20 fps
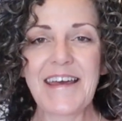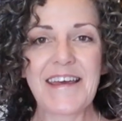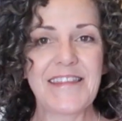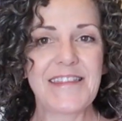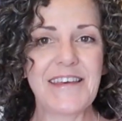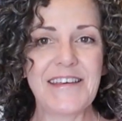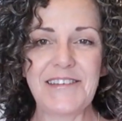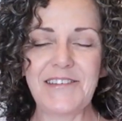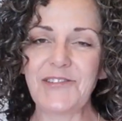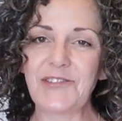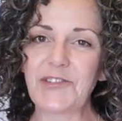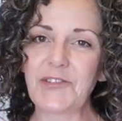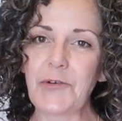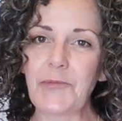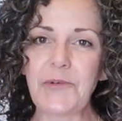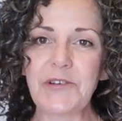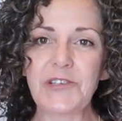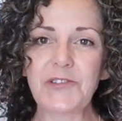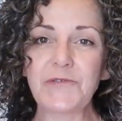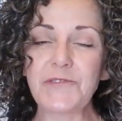Thank you so
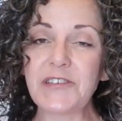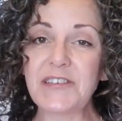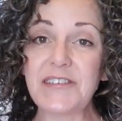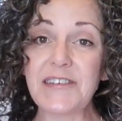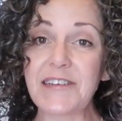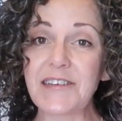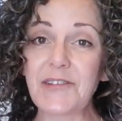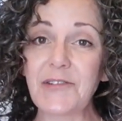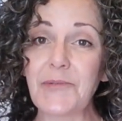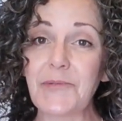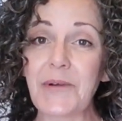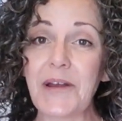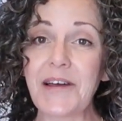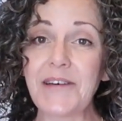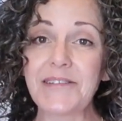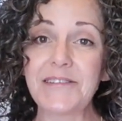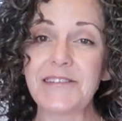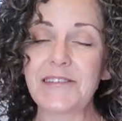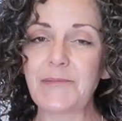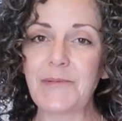much for sticking
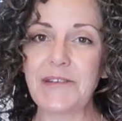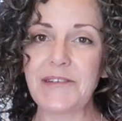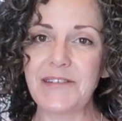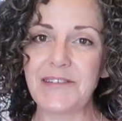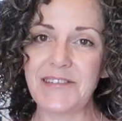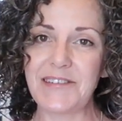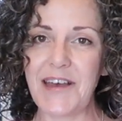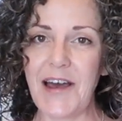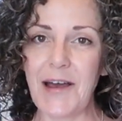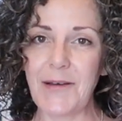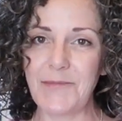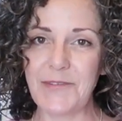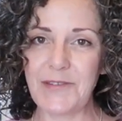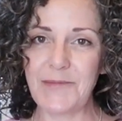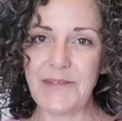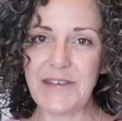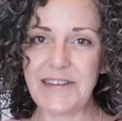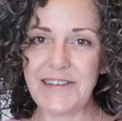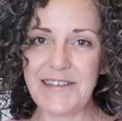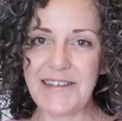around and spending time with
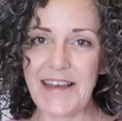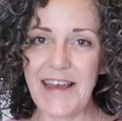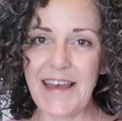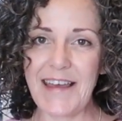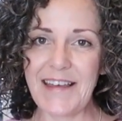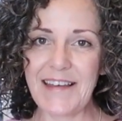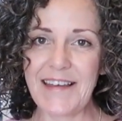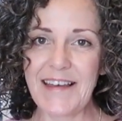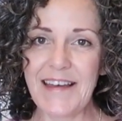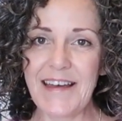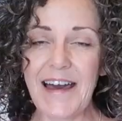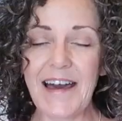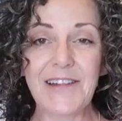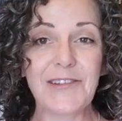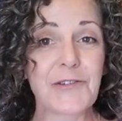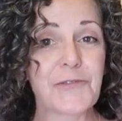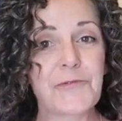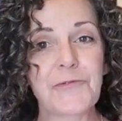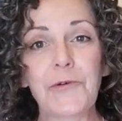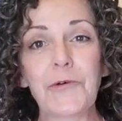me today. I
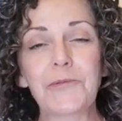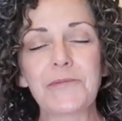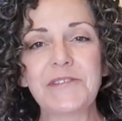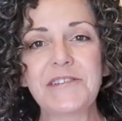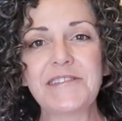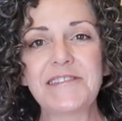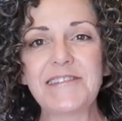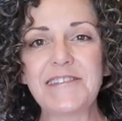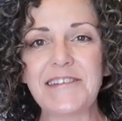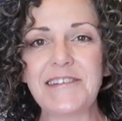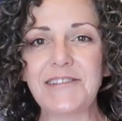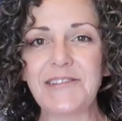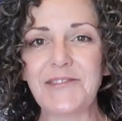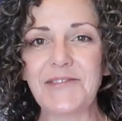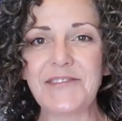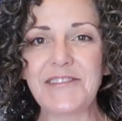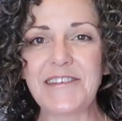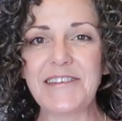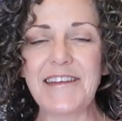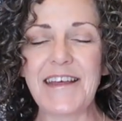look forward to seeing you
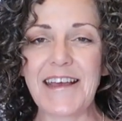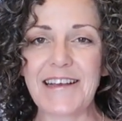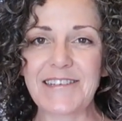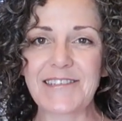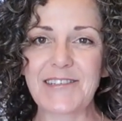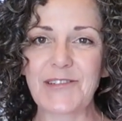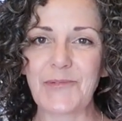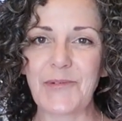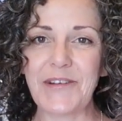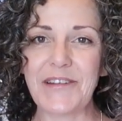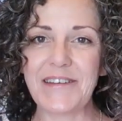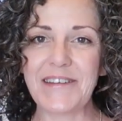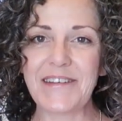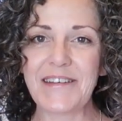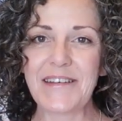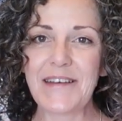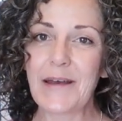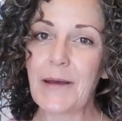in the next one.